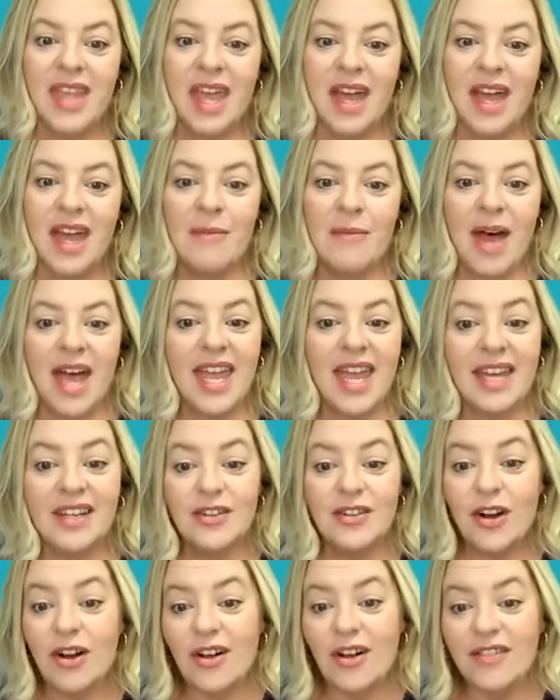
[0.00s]
Um, I had to
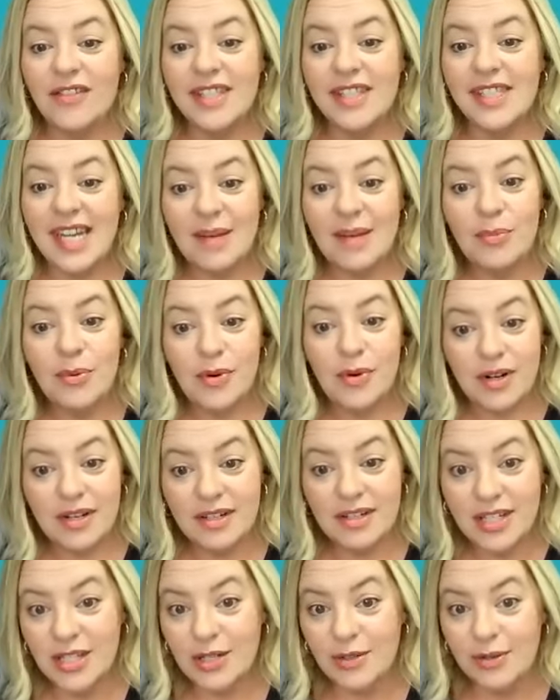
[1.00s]
call the state
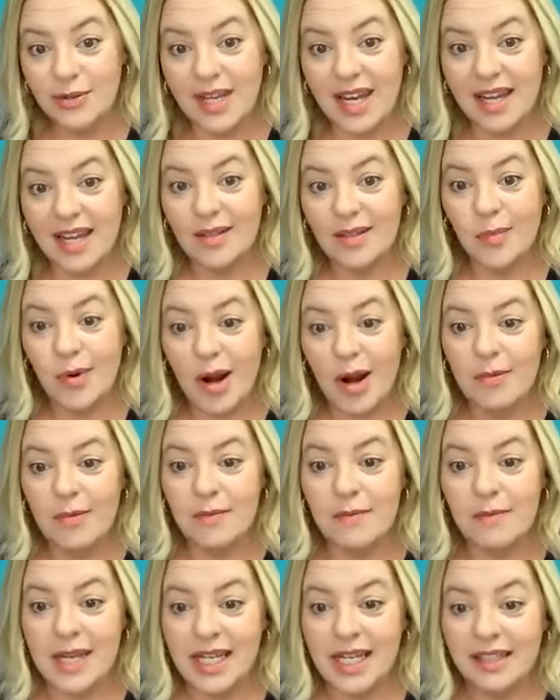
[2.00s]
board to get the proper
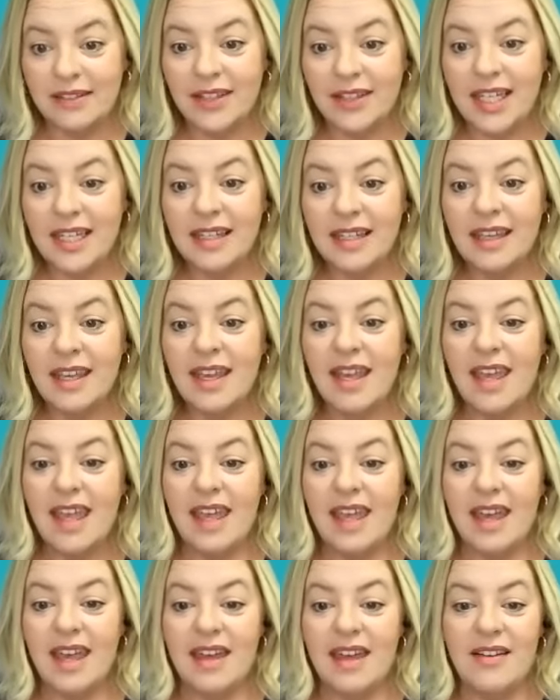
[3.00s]
meeting link.
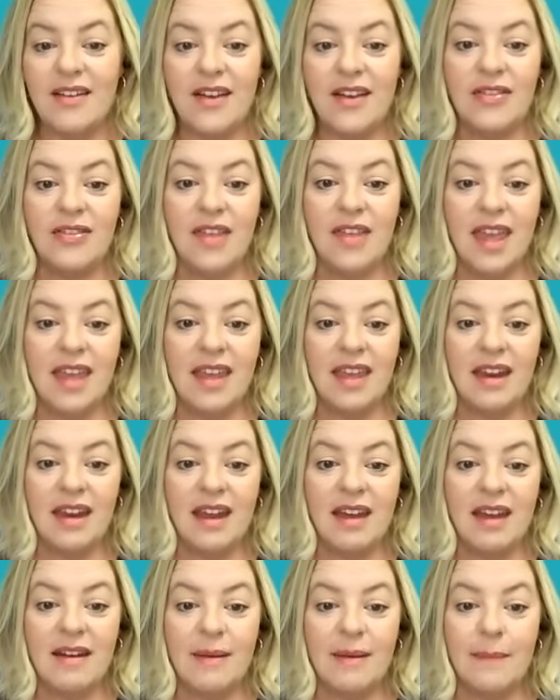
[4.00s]
And then
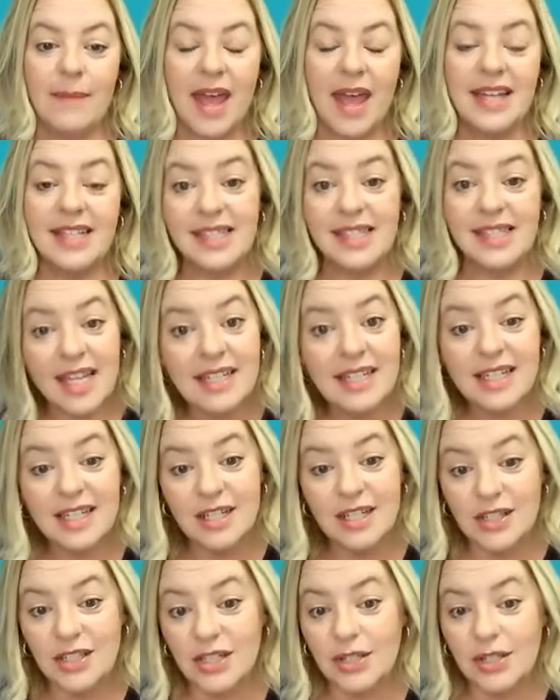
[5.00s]
um, I sent
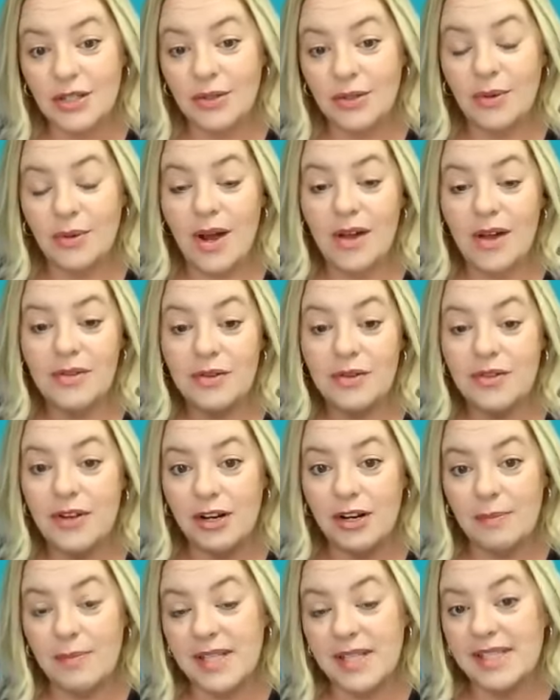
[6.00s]
it to other
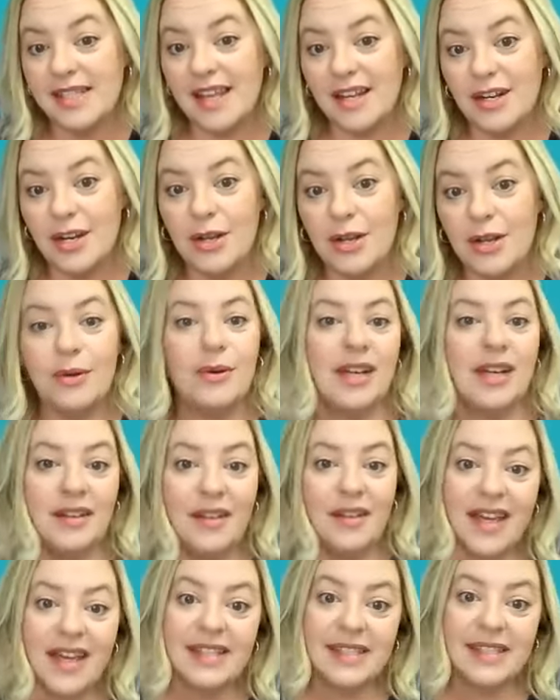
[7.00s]
therapists I knew in
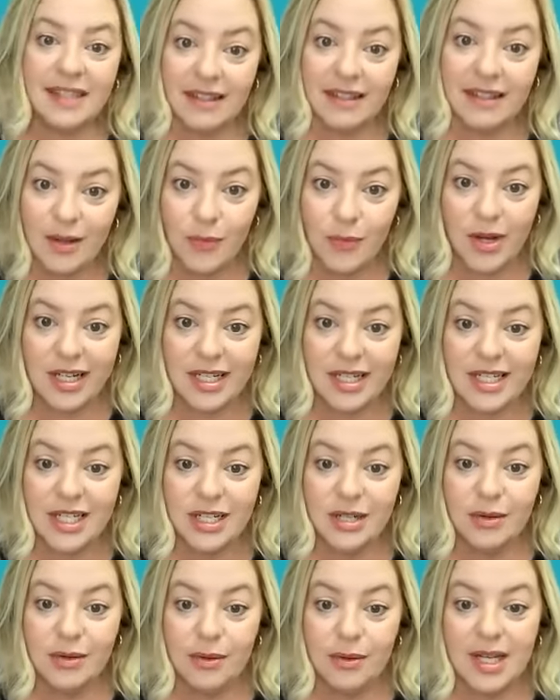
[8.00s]
Alaska that wanted
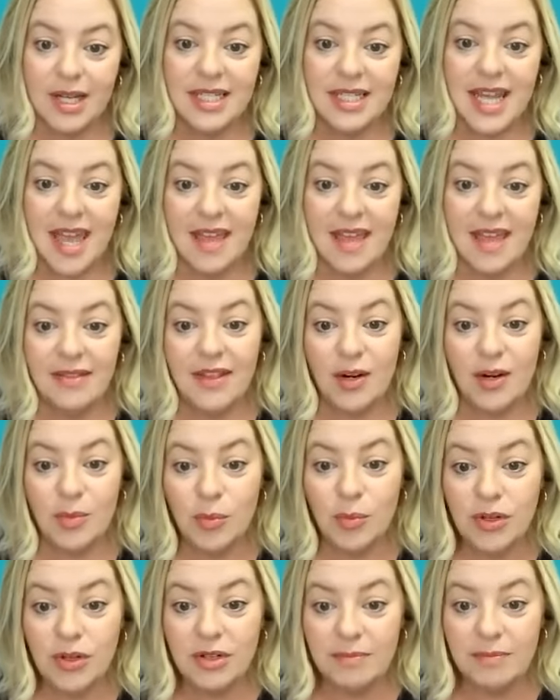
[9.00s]
to attend their
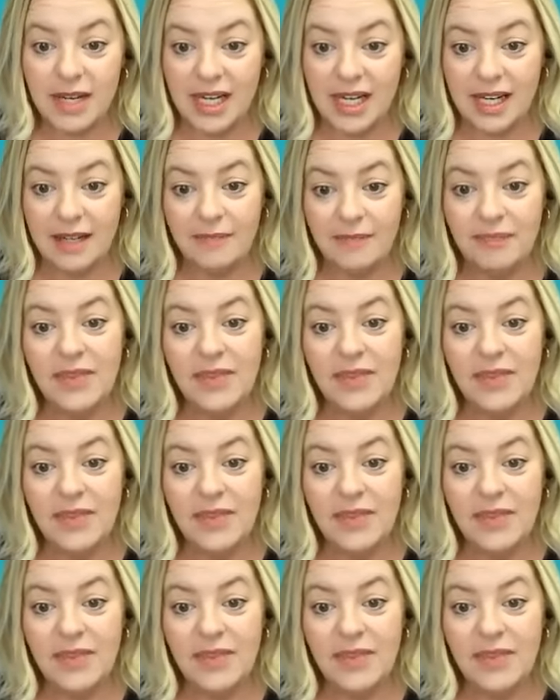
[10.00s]
board meeting.